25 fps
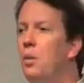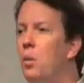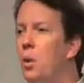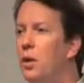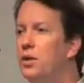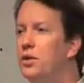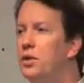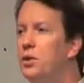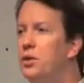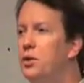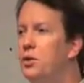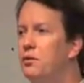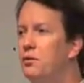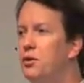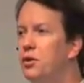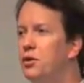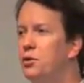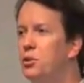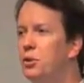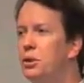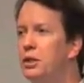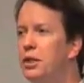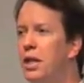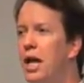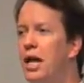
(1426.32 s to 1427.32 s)
what the
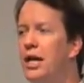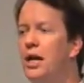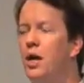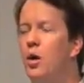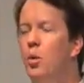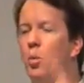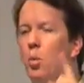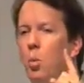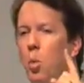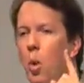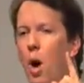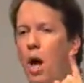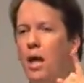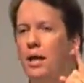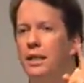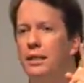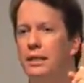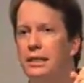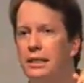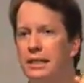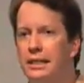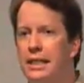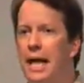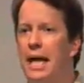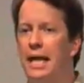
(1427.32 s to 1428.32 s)
universe was like 1
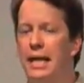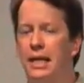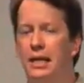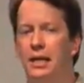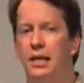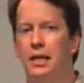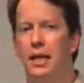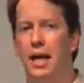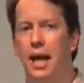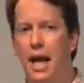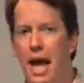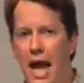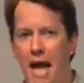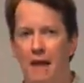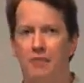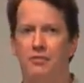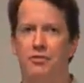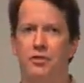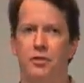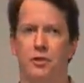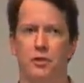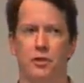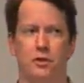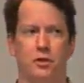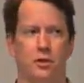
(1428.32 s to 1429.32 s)
second
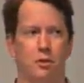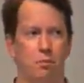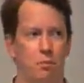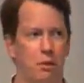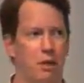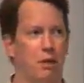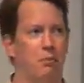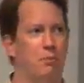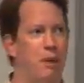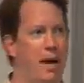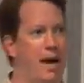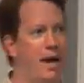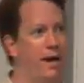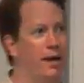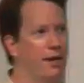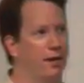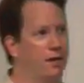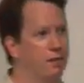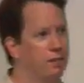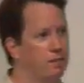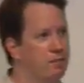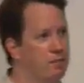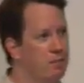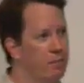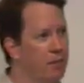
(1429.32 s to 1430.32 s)
after the Big Bang.
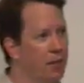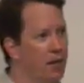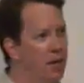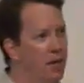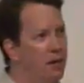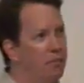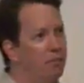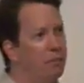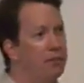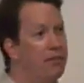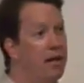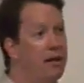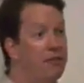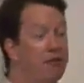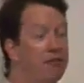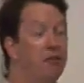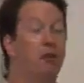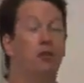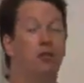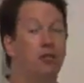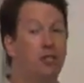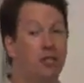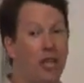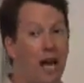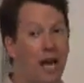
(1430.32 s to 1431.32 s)
But that
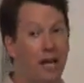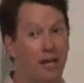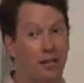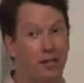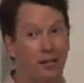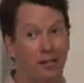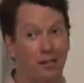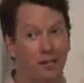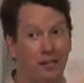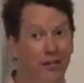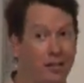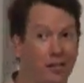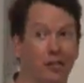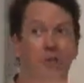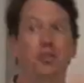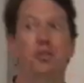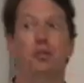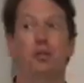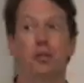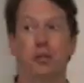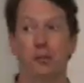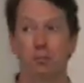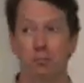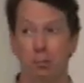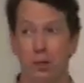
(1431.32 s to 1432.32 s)
first second is
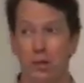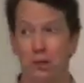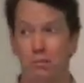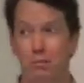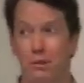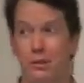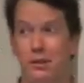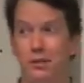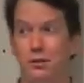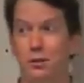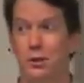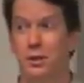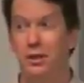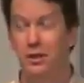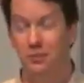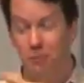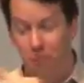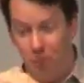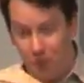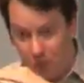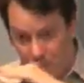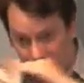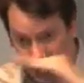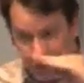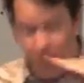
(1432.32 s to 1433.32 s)
still a complete mystery, and the first